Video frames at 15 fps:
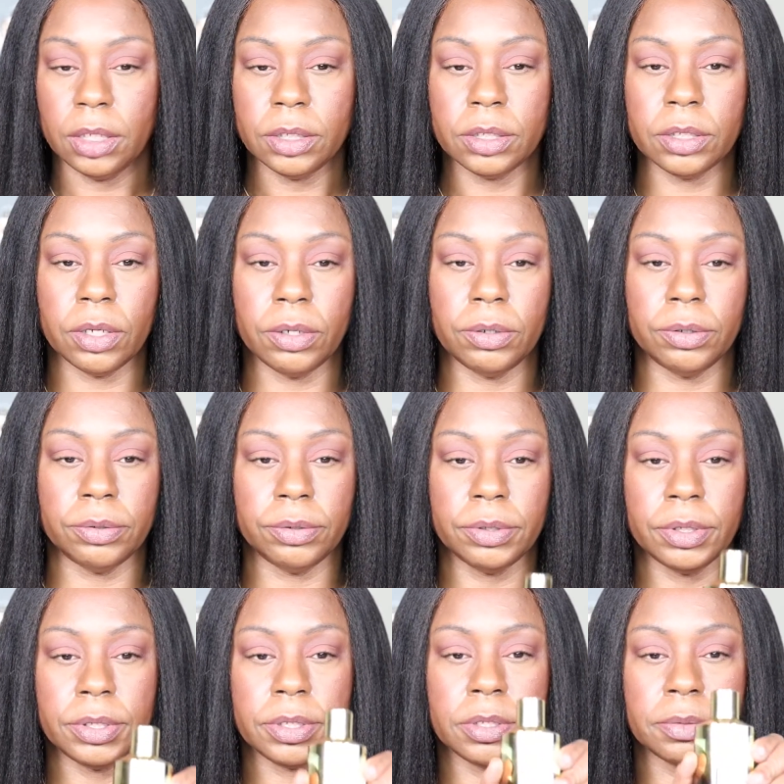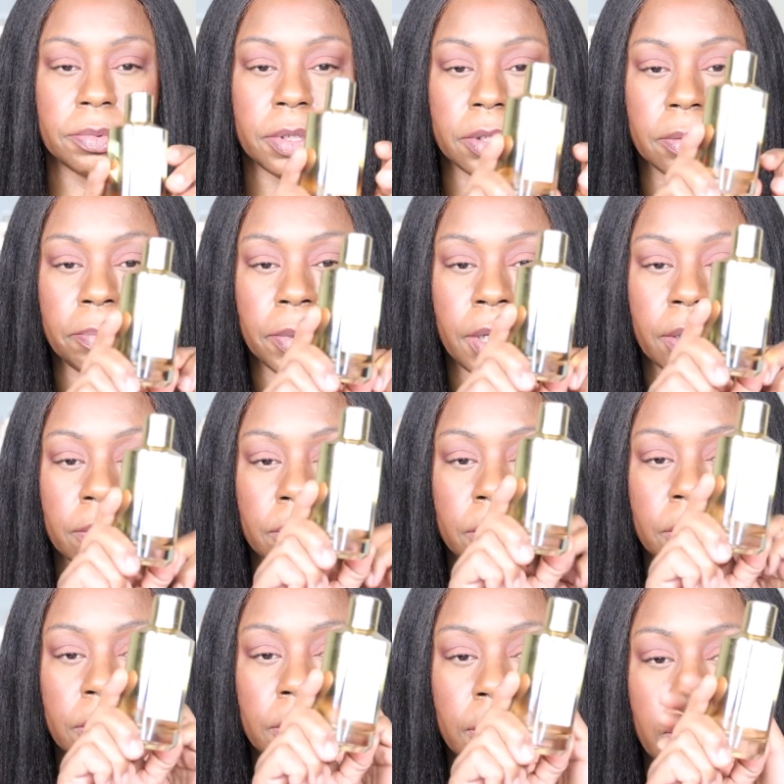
So this is what the bottle looks